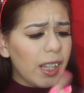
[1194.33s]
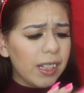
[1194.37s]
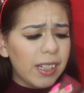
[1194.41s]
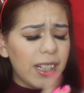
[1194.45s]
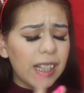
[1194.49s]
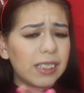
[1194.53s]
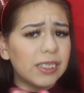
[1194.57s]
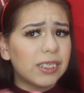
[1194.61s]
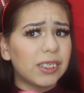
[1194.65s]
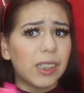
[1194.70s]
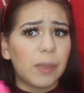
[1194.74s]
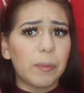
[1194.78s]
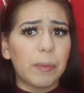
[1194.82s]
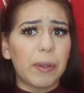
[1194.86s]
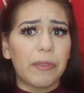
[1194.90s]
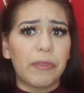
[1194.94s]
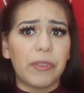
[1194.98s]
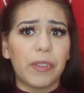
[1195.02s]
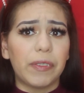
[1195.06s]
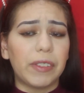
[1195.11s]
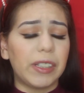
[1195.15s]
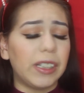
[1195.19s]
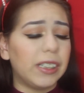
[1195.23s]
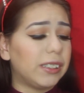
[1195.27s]
Yeah, it's number
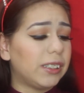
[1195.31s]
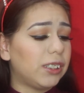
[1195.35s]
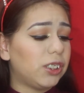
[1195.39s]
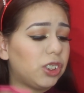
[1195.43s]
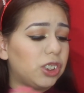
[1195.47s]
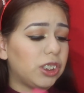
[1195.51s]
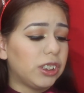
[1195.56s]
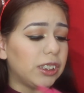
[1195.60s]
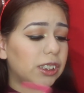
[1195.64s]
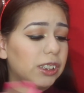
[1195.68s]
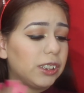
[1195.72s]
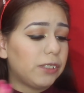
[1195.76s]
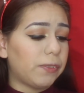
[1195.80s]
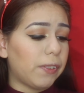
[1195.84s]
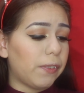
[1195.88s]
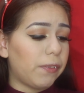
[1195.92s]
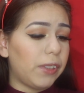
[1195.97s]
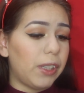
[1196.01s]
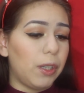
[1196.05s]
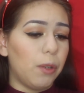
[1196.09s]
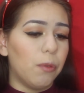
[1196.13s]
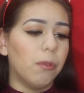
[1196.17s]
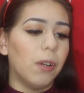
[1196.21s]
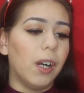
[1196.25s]
50. This is just a
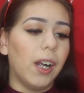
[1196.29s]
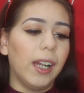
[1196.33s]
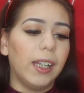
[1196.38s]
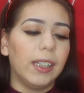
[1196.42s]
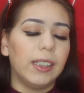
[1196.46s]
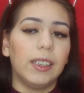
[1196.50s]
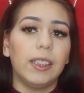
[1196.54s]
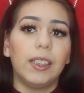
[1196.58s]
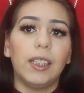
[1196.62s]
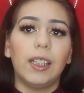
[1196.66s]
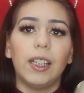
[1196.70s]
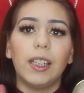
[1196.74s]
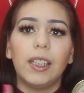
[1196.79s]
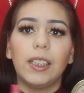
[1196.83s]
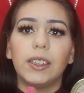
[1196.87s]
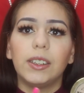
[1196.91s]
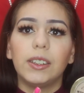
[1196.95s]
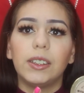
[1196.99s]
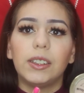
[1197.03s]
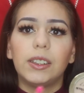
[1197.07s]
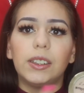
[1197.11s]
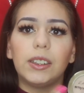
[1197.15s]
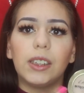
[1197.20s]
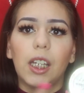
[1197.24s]
50 watt.
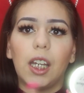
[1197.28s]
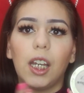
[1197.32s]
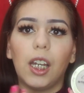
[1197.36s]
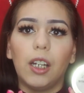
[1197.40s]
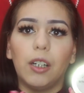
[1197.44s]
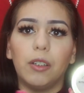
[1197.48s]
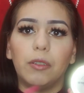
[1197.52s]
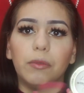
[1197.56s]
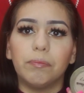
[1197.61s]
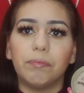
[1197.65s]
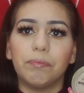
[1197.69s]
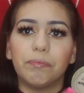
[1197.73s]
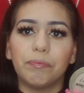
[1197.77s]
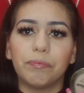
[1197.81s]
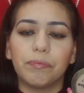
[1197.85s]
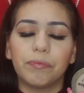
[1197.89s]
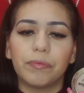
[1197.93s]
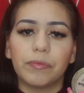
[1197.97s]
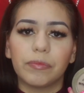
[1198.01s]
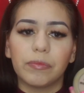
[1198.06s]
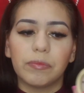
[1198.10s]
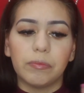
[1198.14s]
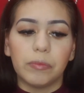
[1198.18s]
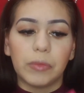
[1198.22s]
So
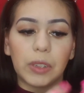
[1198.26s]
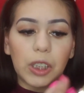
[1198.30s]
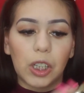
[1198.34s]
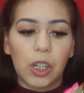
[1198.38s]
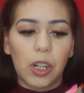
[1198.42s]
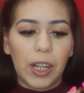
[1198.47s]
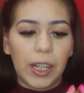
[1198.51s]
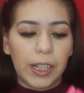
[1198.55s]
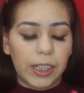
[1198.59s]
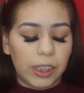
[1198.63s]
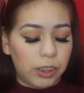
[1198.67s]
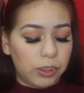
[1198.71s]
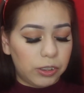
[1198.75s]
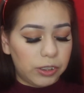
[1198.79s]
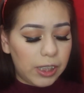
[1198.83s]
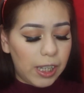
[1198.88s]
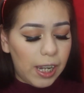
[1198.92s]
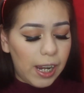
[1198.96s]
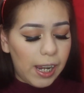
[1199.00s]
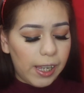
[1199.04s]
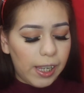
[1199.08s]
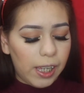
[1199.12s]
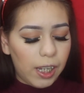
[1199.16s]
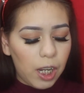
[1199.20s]
I'm gonna go ahead and use
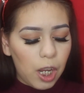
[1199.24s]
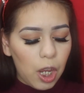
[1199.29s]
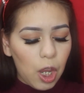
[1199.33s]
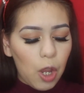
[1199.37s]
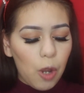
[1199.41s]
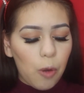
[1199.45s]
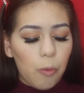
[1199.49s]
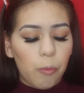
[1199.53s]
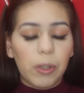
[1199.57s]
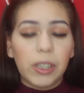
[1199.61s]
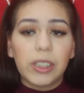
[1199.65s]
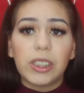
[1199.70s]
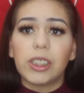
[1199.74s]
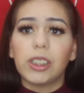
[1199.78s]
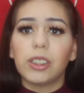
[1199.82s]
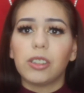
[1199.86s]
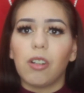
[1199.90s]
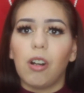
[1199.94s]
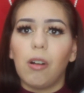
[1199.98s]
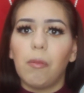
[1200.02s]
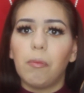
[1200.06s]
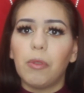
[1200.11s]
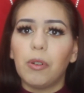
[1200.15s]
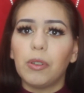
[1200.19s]
that highlight, which is
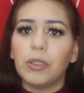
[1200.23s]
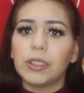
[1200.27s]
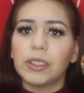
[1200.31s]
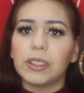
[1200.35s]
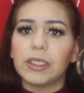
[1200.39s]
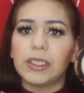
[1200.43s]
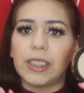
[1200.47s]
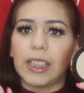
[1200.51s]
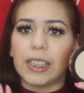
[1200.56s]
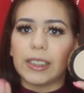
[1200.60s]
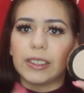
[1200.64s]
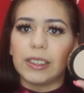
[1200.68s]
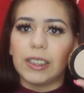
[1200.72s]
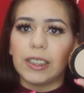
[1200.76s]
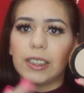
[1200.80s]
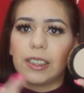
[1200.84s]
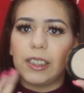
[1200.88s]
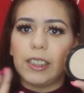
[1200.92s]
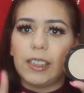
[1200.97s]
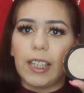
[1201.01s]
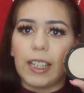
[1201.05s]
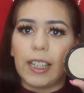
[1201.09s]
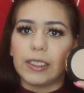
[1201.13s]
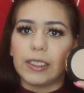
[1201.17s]
almost
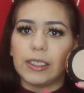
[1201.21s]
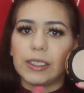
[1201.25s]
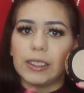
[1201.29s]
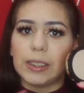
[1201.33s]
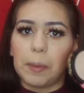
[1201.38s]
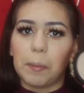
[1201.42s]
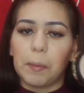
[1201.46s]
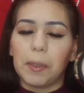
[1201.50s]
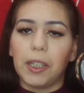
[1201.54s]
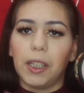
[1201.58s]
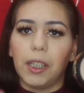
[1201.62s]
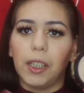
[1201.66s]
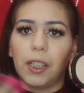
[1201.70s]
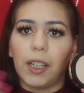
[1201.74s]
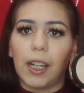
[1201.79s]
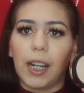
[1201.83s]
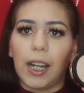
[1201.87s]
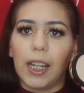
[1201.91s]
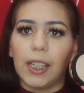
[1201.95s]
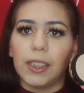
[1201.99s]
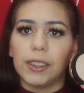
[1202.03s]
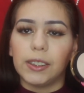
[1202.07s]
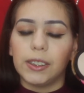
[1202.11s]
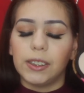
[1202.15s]
technically the same color
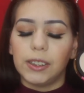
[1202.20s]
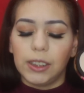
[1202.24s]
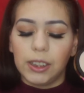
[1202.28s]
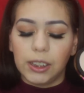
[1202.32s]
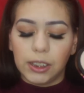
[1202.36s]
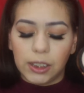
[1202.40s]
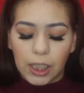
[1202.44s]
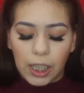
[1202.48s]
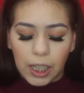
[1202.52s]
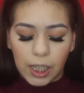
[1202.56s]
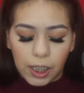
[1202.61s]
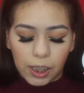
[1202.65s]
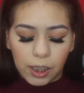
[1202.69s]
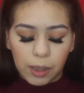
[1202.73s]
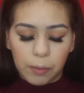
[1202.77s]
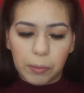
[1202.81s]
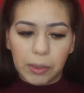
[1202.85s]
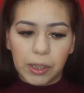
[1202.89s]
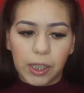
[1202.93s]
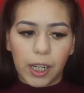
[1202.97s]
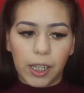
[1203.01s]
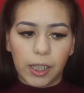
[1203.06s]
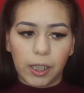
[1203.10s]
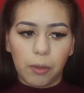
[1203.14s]
as the
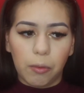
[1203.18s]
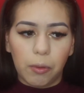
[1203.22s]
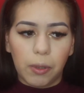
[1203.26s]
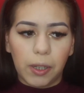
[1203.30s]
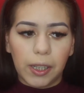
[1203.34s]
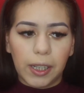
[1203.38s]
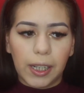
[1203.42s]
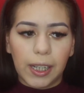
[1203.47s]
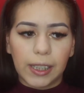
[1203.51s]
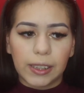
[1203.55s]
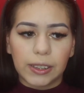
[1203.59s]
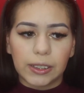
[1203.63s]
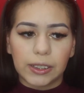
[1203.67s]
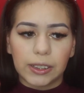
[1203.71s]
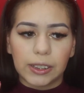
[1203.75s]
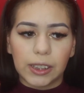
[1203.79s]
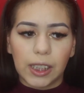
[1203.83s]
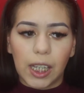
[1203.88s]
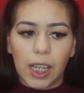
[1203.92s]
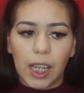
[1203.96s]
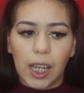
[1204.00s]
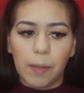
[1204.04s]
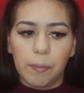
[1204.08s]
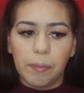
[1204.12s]
Illuminati one,
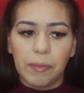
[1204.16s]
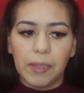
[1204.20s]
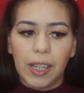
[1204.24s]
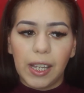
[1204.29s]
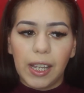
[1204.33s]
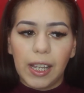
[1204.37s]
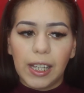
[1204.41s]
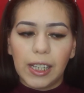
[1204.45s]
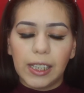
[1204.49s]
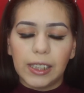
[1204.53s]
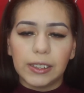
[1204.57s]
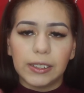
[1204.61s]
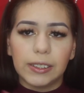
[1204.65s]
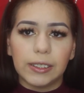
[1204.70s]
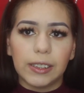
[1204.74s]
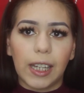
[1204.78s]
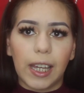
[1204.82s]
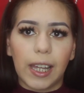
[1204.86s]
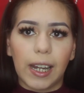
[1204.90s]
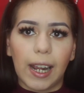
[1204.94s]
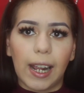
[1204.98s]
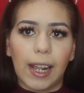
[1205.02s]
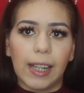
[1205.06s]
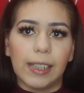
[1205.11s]
except it's
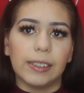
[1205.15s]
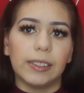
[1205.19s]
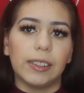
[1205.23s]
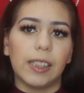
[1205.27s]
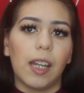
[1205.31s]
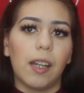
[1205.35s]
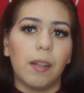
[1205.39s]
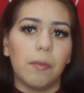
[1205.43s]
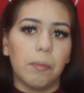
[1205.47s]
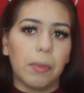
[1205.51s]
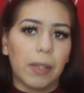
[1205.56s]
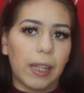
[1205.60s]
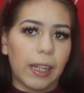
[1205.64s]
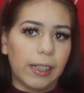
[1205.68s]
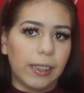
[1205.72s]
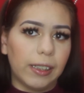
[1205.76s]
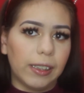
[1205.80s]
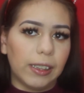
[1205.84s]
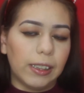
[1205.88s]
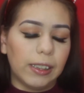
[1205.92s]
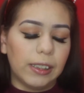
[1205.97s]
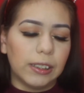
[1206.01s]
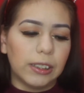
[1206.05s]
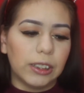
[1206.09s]
not as blinding.
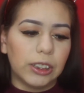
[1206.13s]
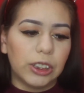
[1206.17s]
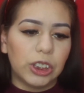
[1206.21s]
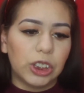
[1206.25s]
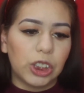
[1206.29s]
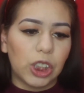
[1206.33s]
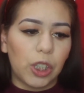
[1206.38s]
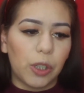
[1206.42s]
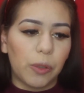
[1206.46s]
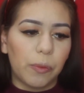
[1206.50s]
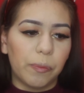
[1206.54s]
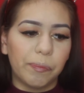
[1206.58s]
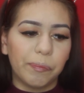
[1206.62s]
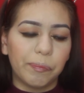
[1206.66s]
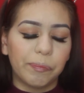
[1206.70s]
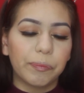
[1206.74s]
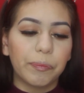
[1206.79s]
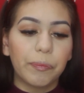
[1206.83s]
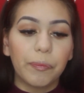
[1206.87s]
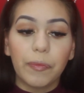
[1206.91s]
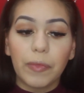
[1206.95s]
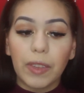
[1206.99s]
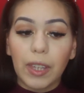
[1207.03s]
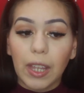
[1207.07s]
So
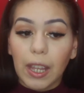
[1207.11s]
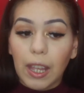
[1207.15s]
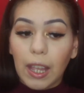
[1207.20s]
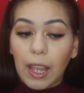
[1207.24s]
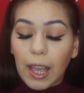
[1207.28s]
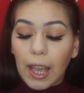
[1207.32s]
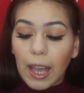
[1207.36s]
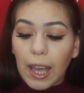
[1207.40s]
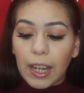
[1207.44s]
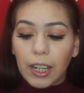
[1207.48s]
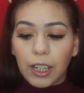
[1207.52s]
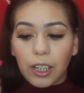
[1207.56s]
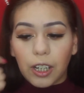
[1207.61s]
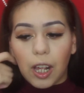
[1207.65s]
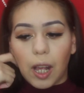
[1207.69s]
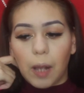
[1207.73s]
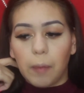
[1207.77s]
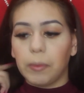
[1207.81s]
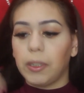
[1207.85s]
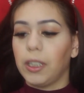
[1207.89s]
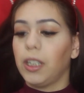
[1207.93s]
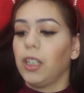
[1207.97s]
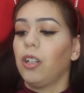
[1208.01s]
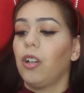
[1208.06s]
I don't know,
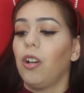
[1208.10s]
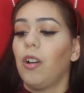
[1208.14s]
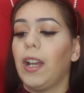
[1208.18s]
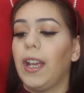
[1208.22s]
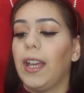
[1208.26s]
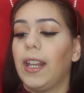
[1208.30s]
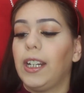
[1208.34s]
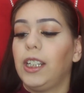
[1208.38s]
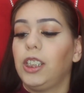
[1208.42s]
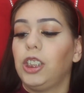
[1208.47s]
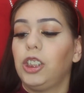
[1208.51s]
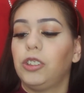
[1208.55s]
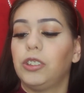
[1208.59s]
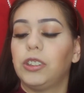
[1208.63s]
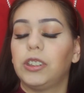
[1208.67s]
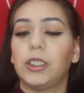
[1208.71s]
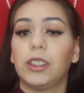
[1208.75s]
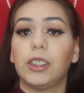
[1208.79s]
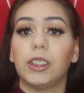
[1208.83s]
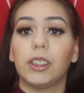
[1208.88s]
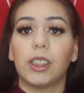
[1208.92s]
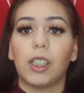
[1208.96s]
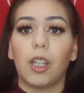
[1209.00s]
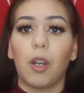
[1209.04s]
I'm gonna go ahead and use
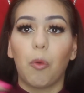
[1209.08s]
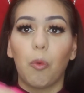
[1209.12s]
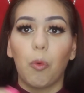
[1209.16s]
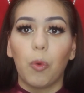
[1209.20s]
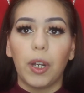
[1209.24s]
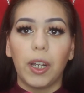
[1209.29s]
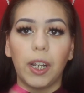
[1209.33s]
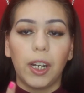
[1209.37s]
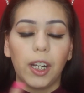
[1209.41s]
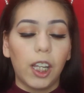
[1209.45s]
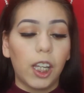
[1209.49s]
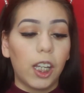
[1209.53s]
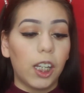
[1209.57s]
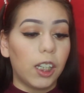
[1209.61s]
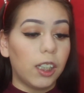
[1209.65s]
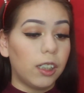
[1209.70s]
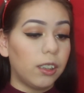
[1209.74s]
this one.